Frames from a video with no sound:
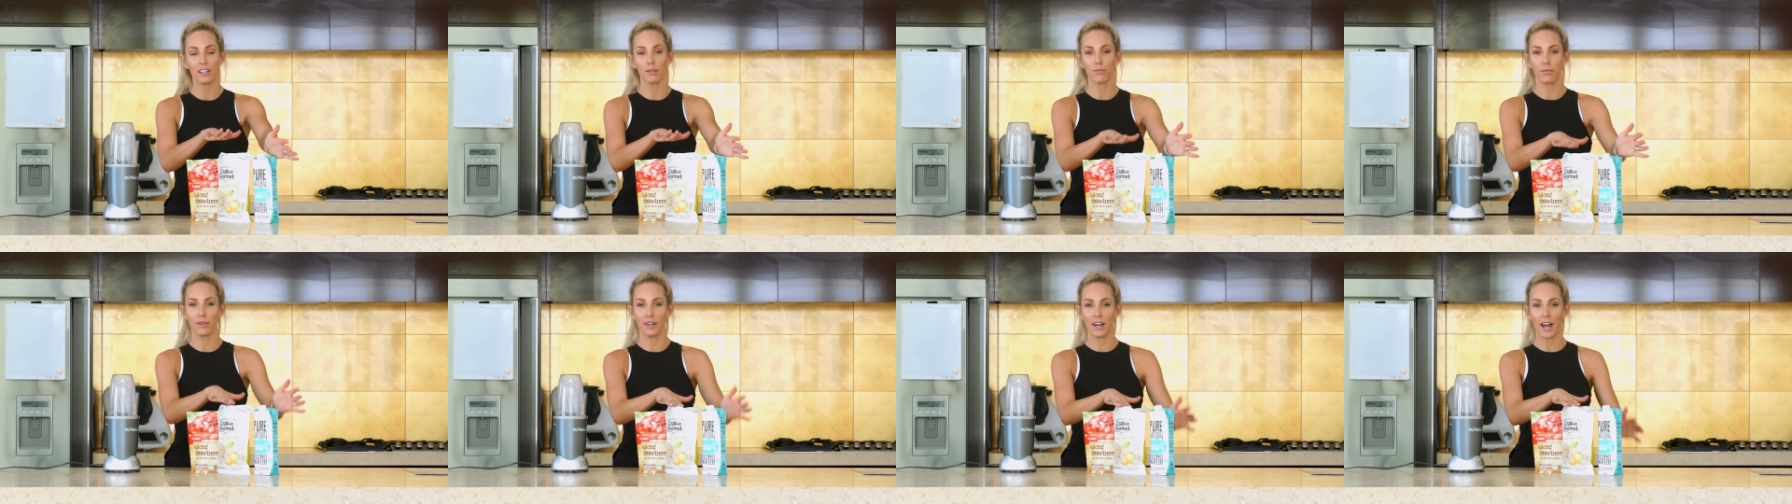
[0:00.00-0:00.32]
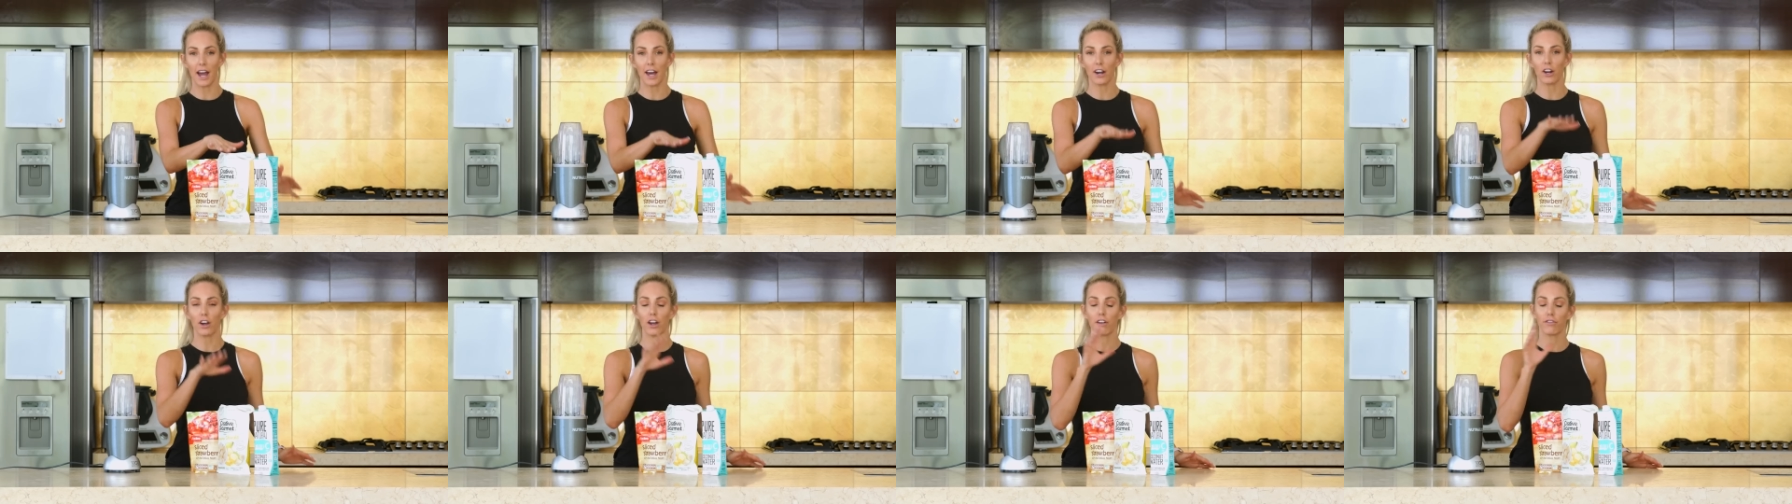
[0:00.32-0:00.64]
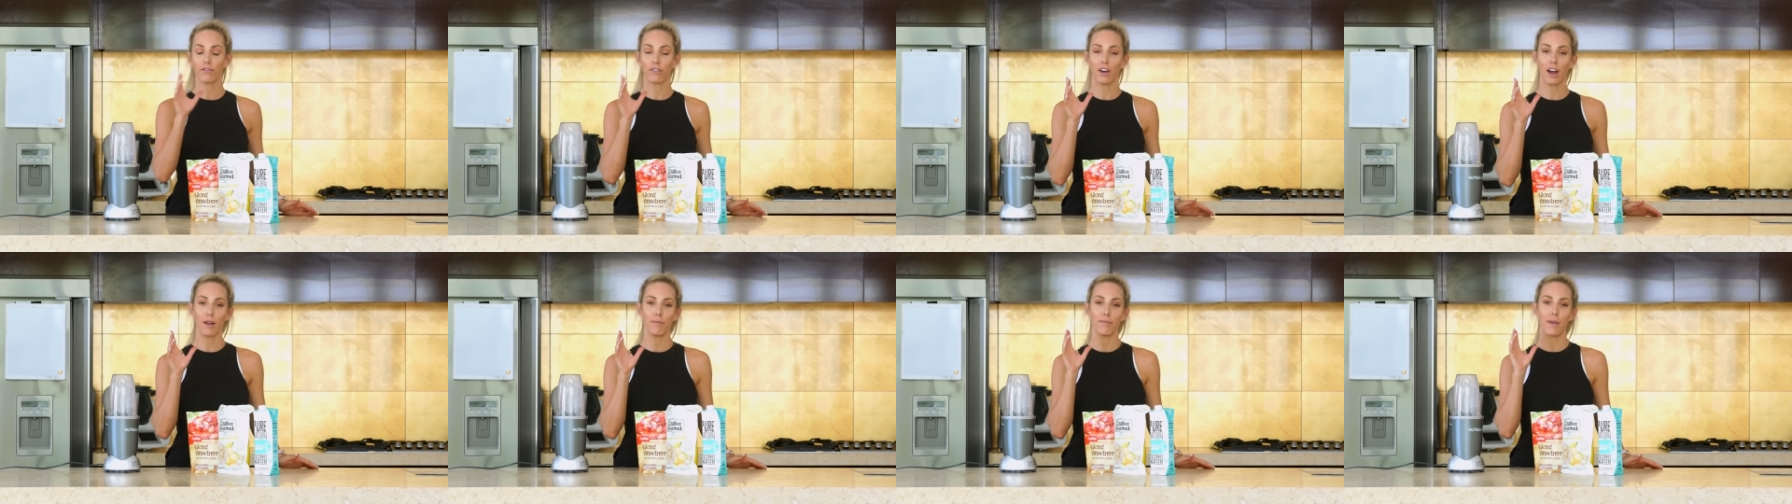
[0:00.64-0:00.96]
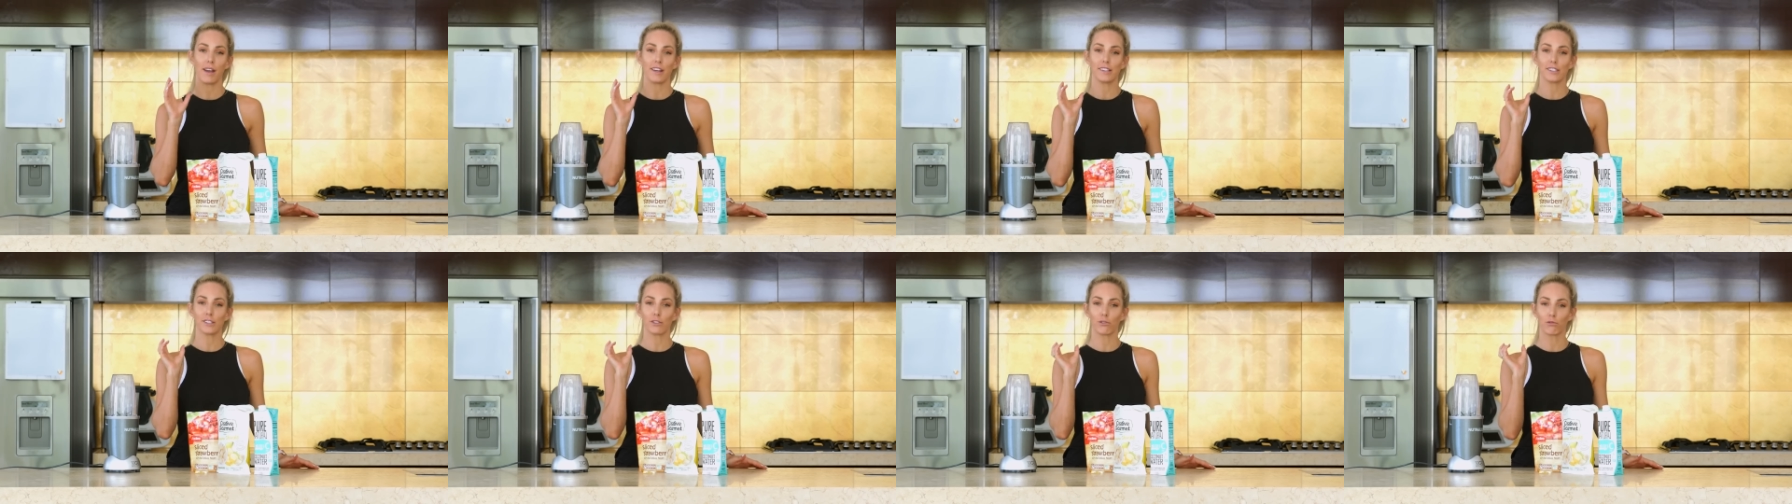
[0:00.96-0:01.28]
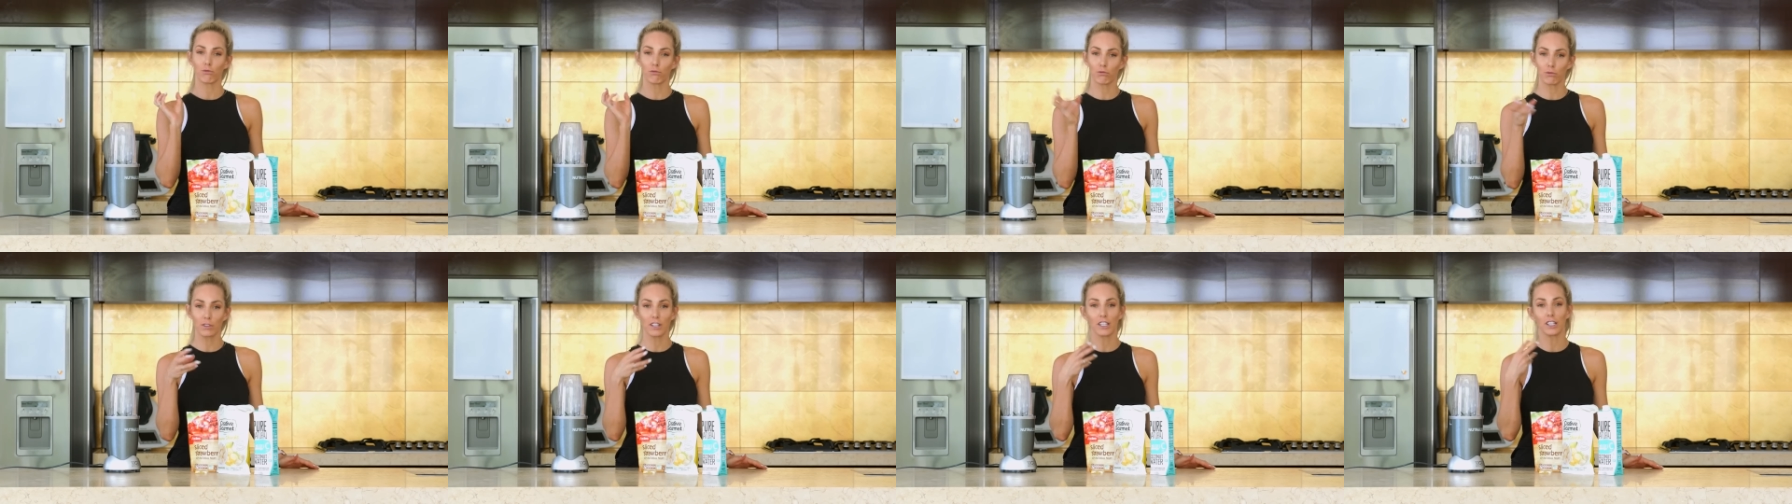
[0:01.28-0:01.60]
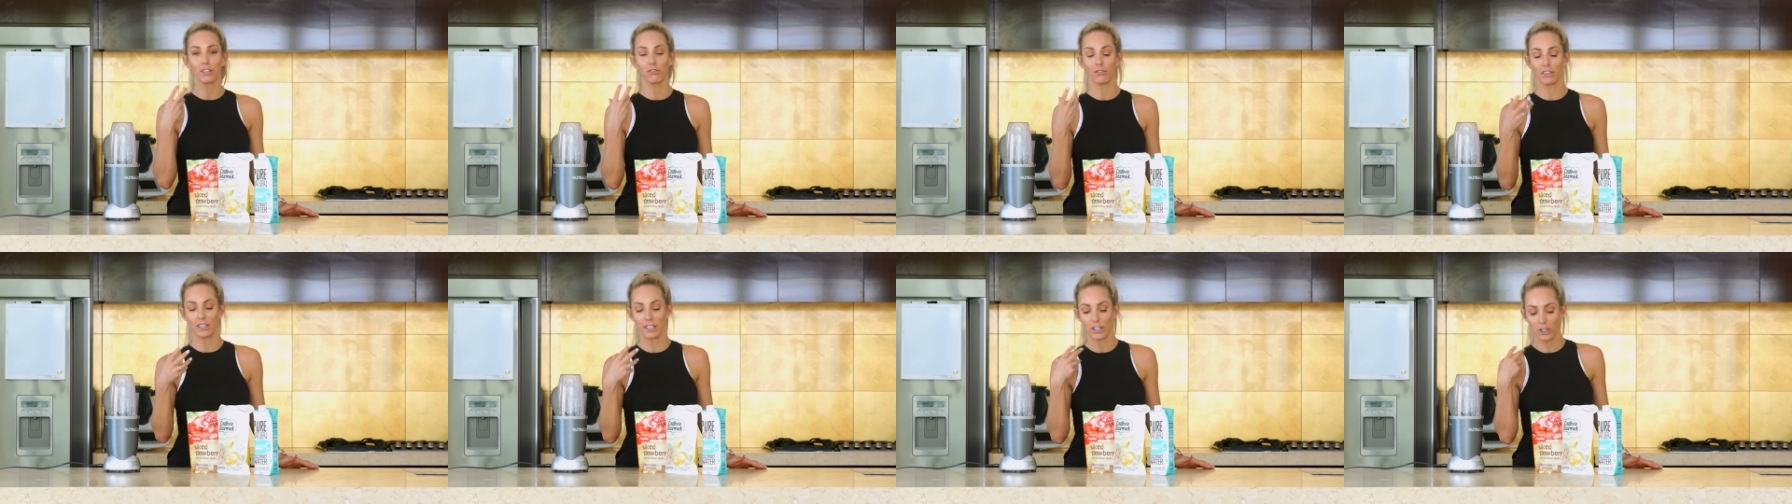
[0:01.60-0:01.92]
The banana I find makes it
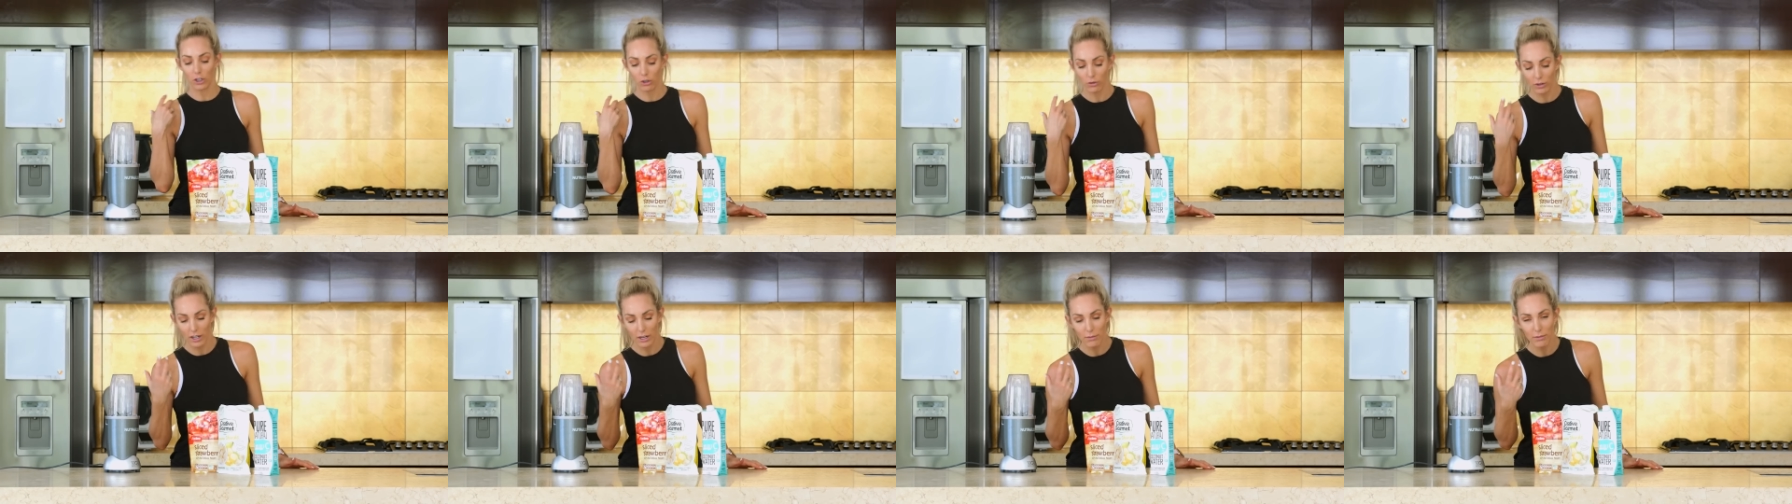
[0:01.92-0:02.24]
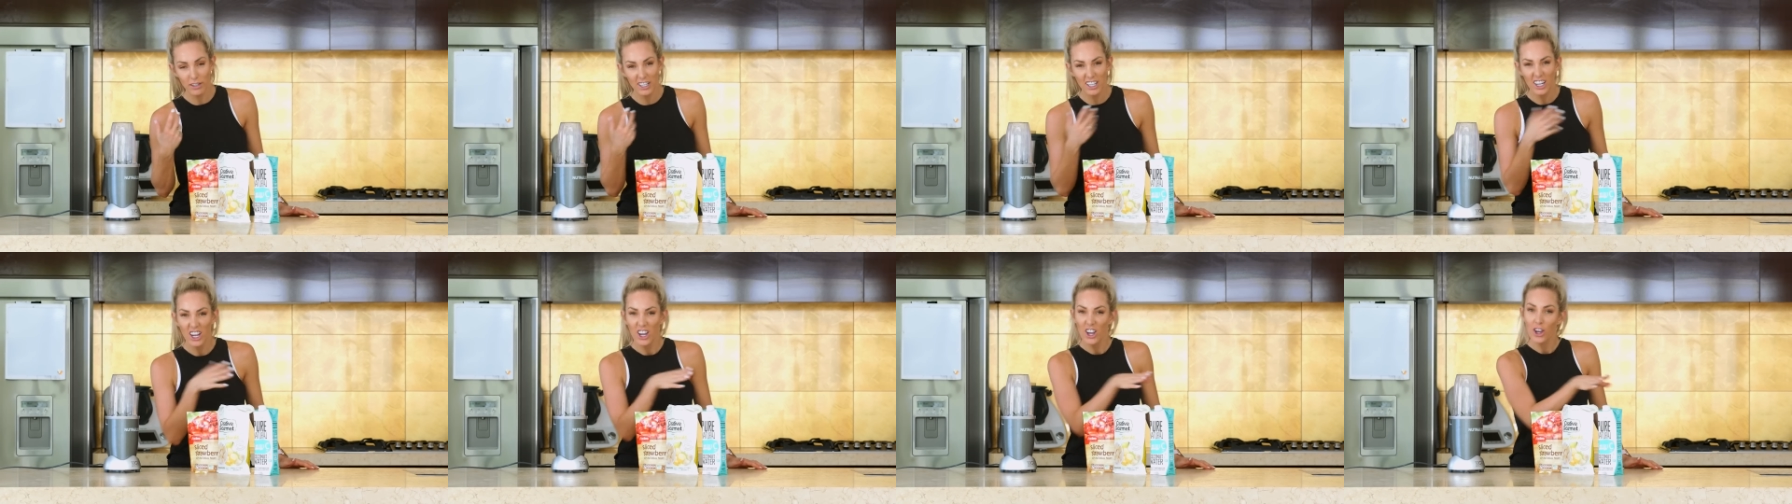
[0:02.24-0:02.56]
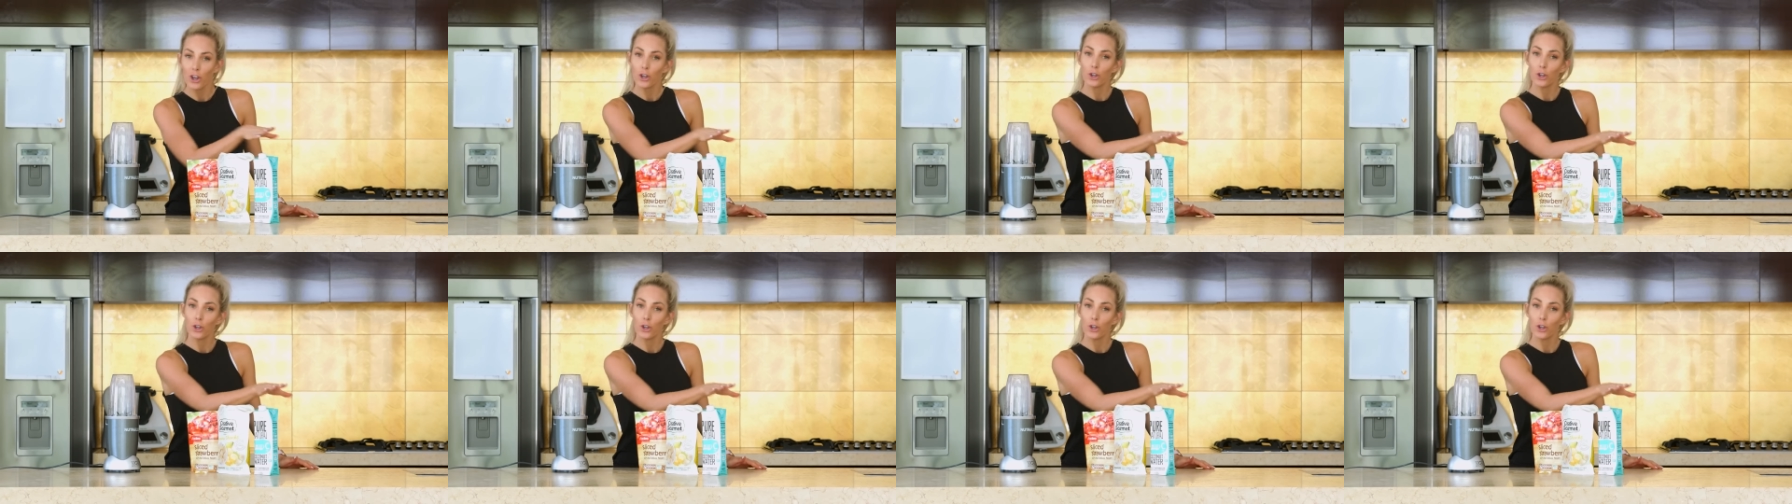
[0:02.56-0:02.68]
really, really creamy.